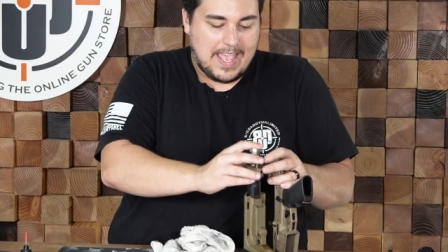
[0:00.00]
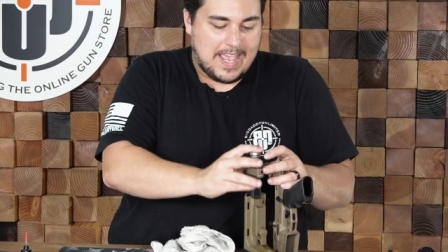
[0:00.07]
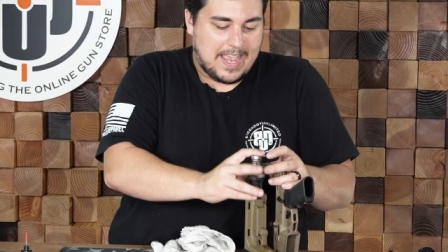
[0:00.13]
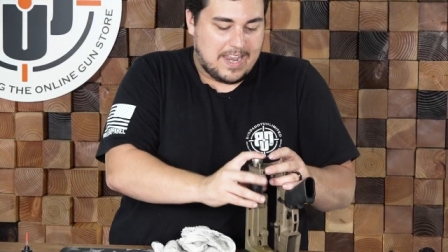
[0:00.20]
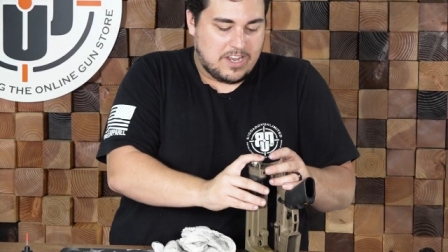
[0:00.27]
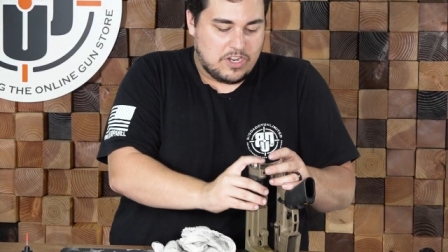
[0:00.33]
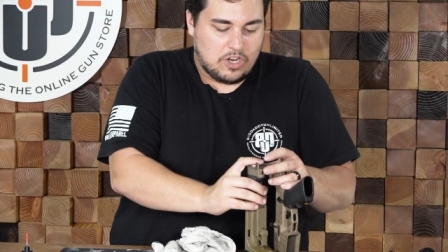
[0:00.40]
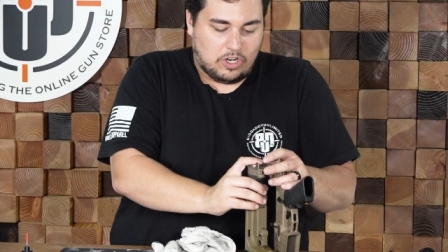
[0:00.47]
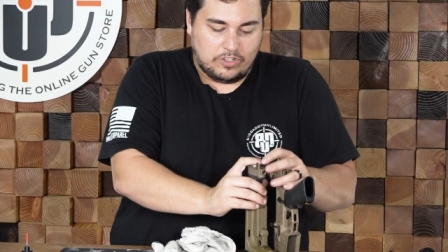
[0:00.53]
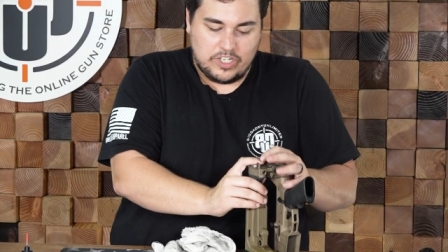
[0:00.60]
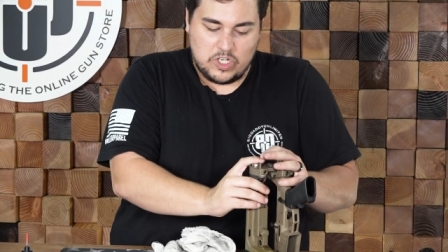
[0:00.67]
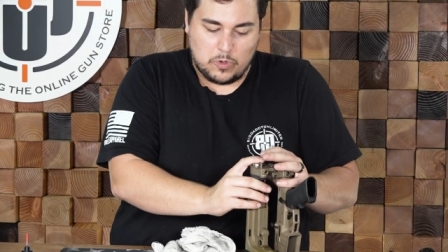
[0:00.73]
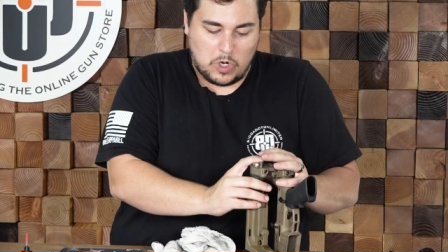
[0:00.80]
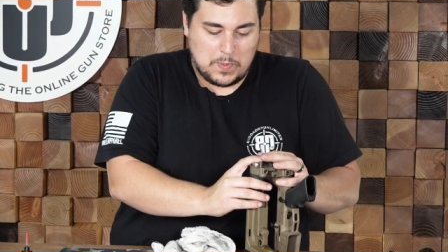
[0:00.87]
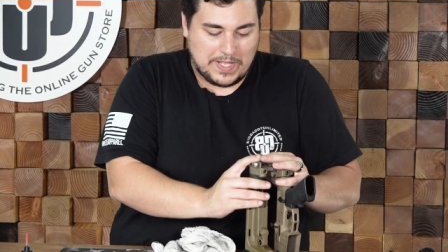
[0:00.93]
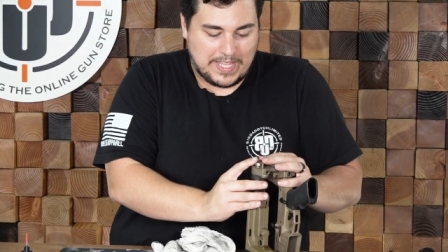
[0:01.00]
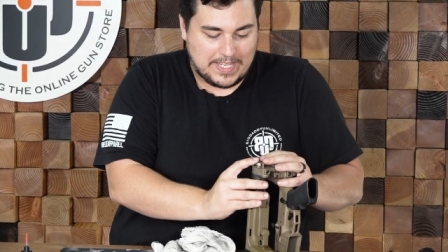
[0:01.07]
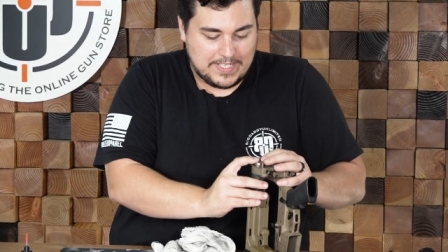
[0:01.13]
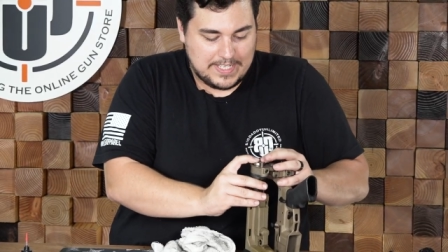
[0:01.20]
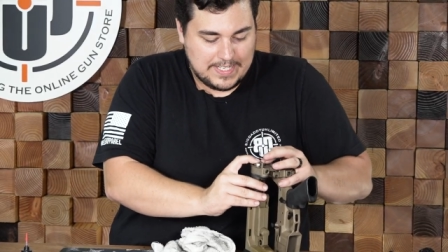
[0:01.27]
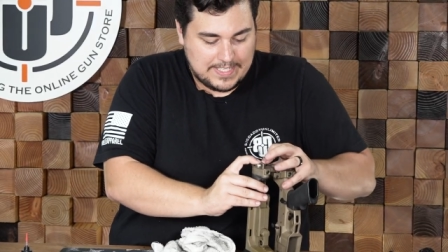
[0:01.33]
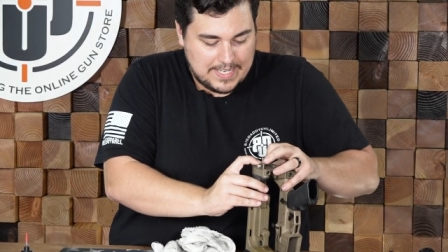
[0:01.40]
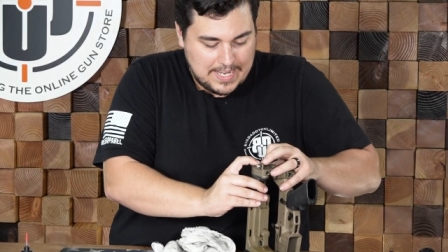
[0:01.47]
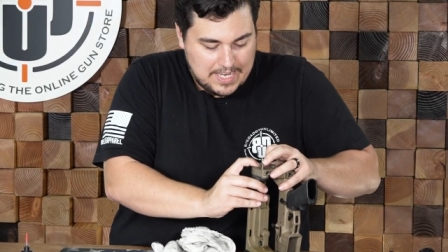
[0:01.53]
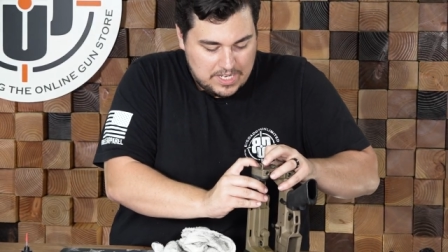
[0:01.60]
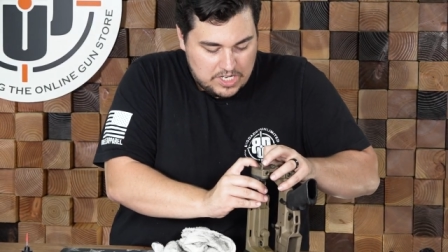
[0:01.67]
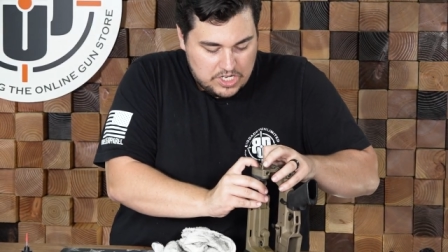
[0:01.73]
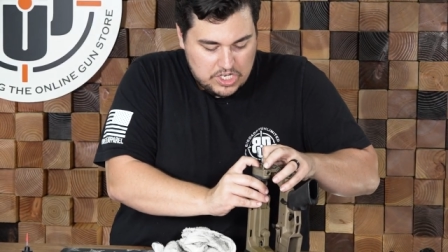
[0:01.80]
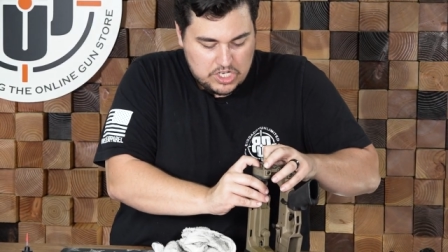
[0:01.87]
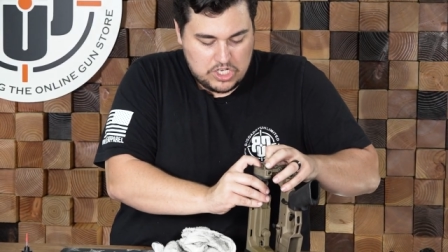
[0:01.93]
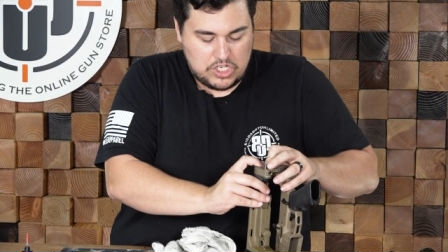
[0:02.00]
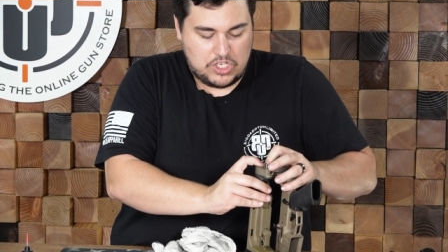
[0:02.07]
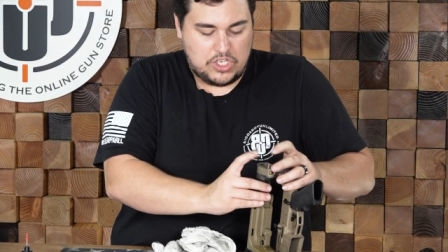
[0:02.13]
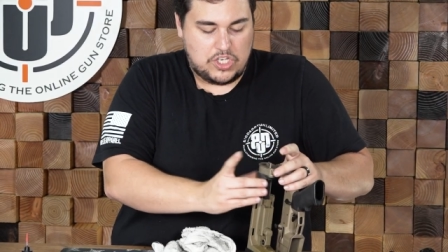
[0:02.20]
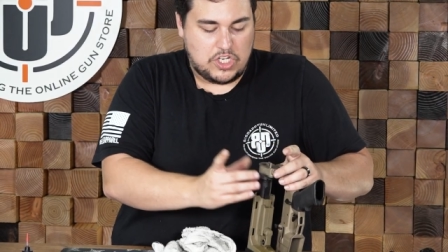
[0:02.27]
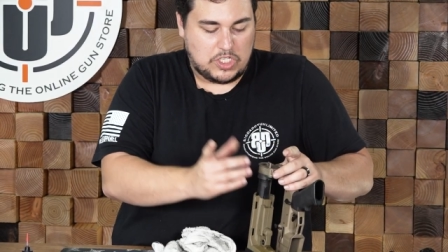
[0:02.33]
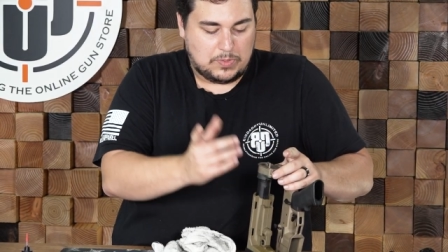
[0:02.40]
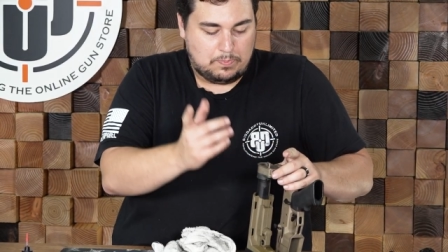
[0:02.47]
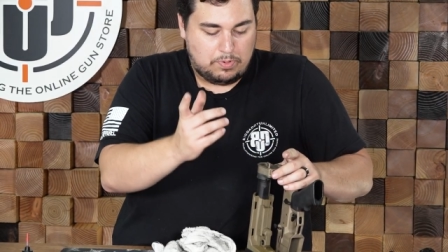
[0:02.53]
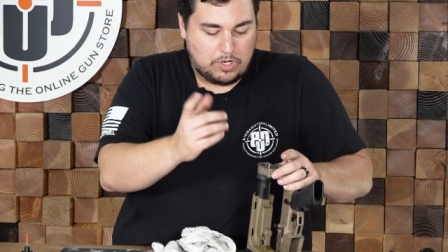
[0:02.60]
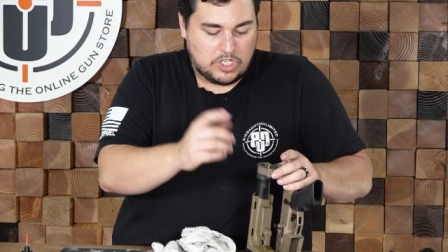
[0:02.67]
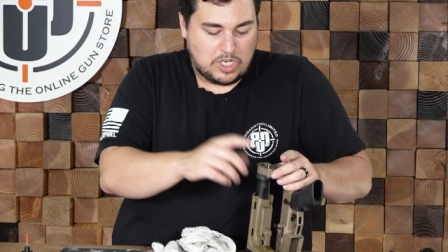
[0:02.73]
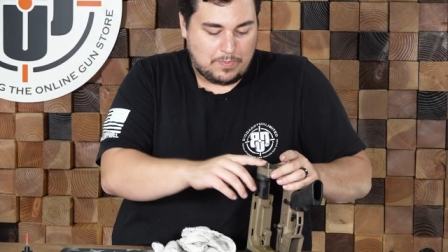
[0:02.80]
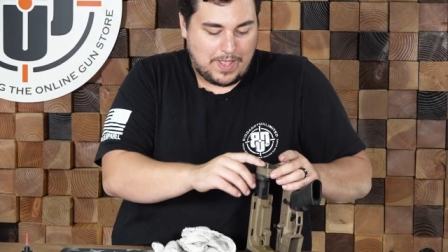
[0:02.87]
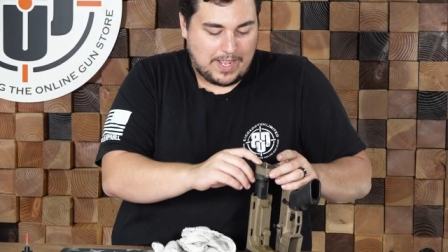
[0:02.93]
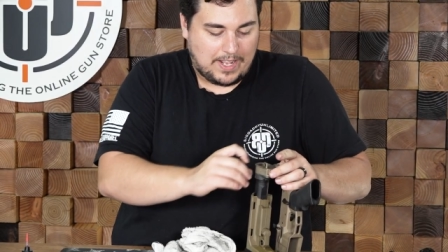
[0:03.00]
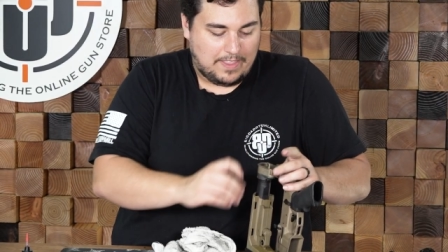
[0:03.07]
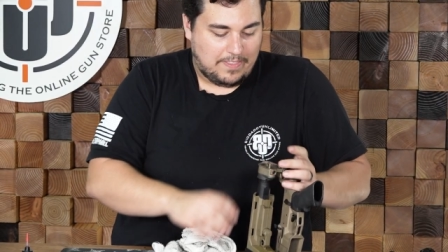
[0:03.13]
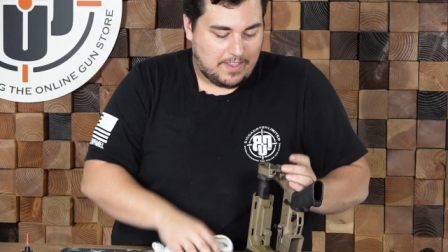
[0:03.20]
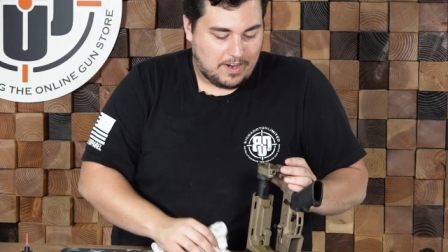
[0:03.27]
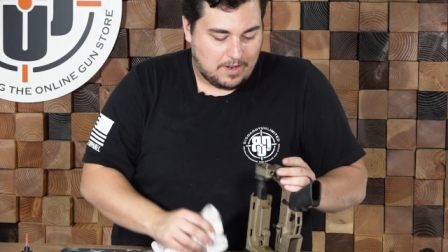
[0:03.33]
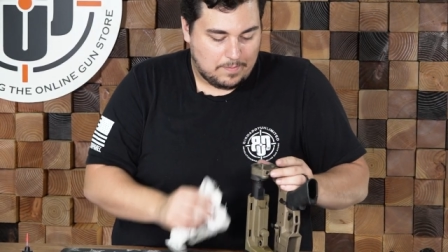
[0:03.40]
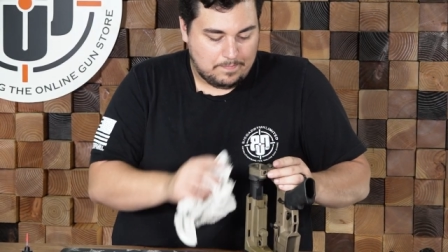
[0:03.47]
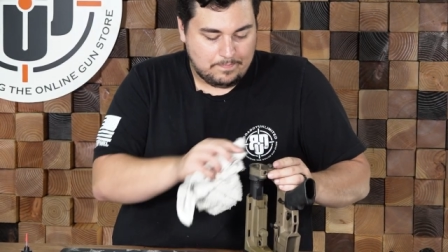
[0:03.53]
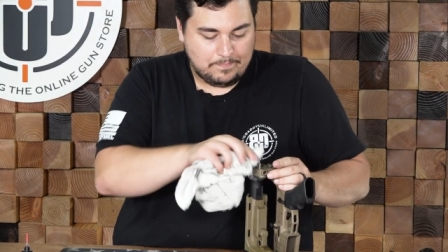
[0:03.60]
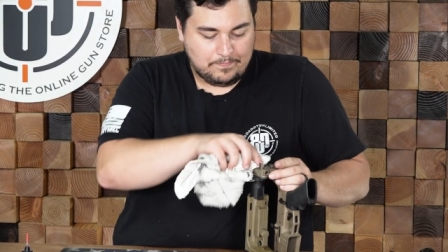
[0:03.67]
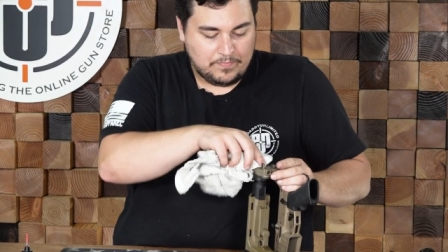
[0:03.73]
and you don't need to worry about that detent. Just push it back in there